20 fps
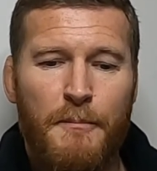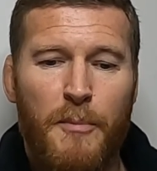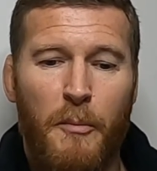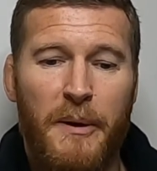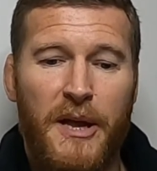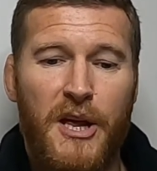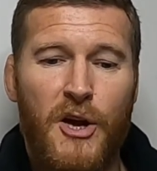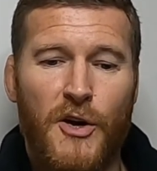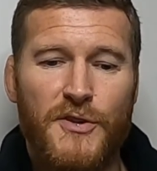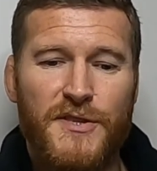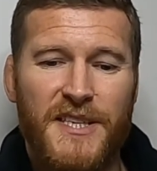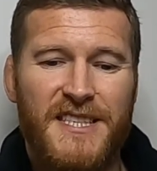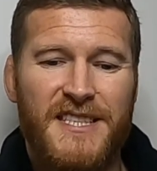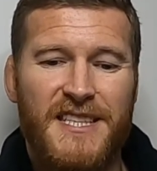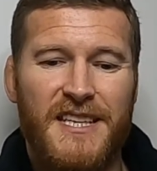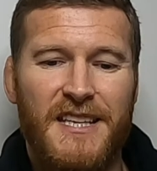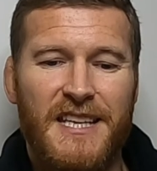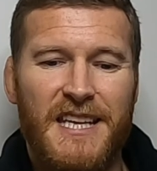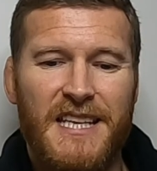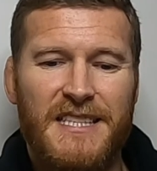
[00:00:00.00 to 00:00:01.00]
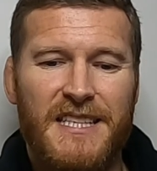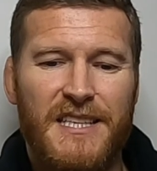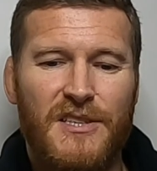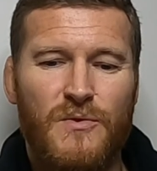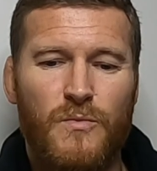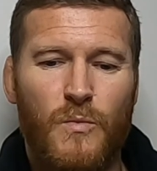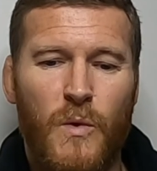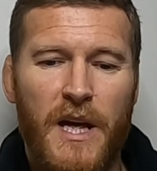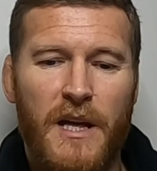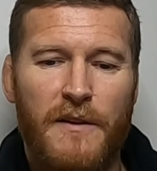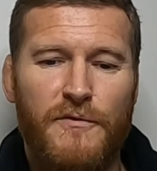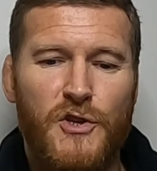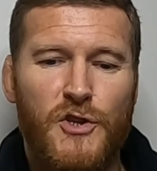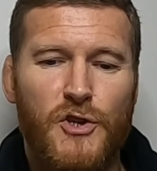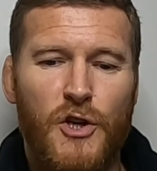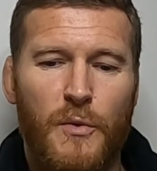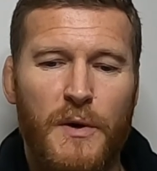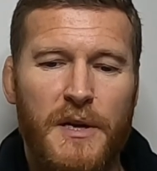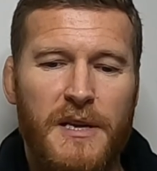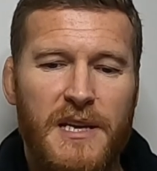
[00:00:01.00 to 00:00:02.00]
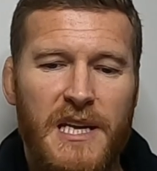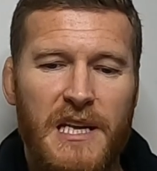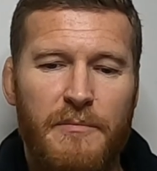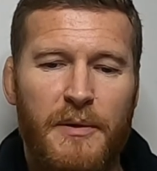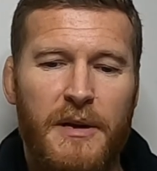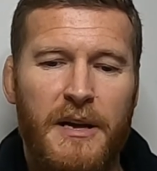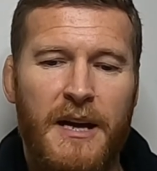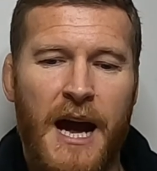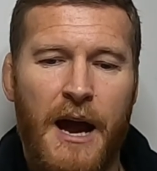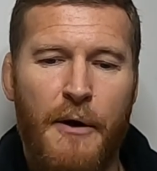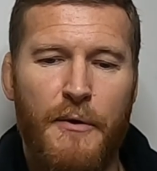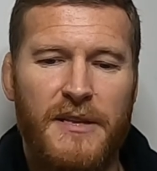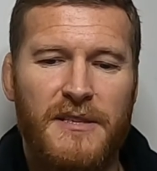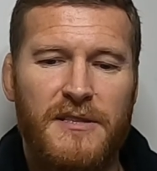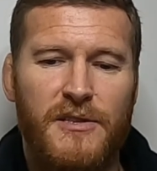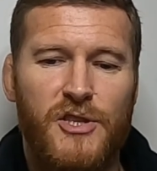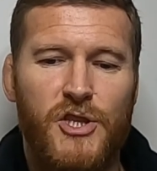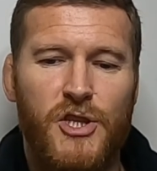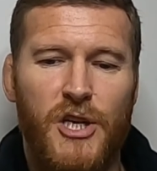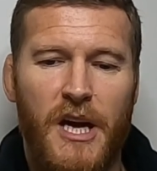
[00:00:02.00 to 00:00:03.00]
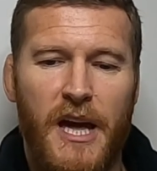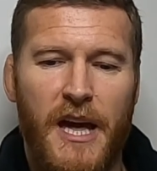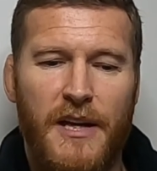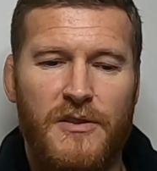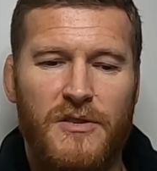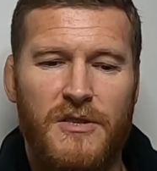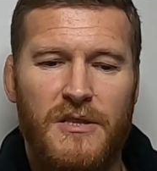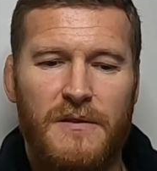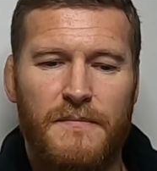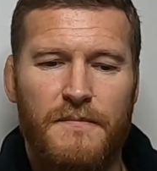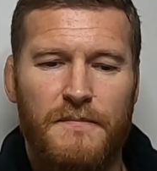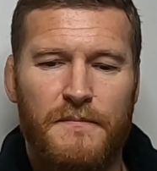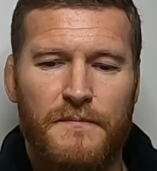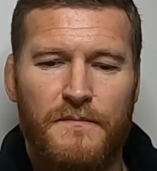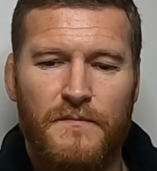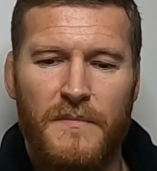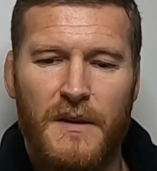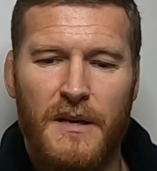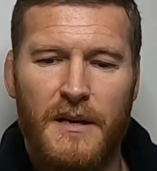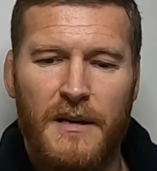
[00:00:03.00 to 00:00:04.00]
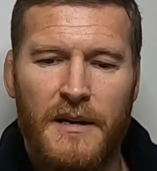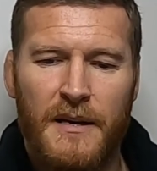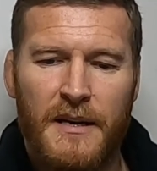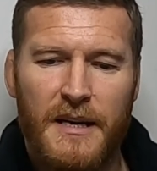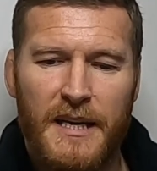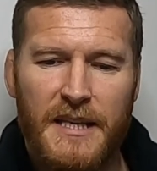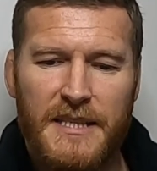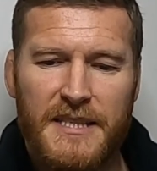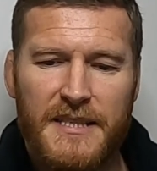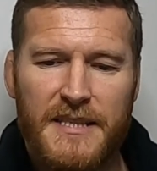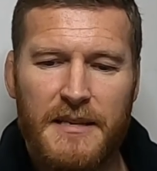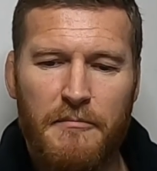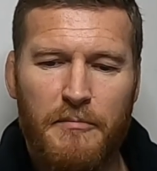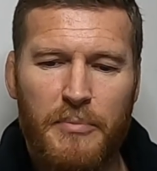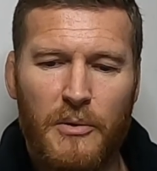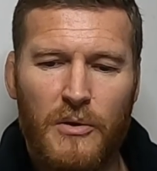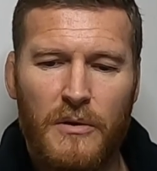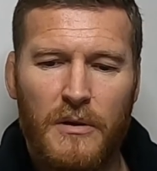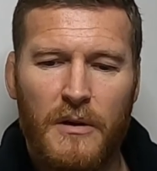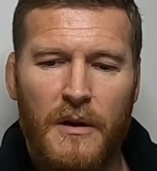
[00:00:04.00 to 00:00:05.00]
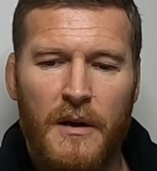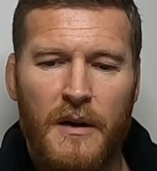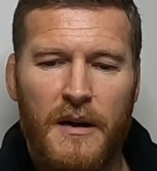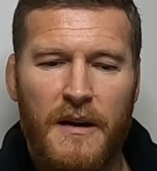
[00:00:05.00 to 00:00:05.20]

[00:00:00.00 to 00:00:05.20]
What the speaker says: but because it's the neatest way of showing deep character change. It's simple,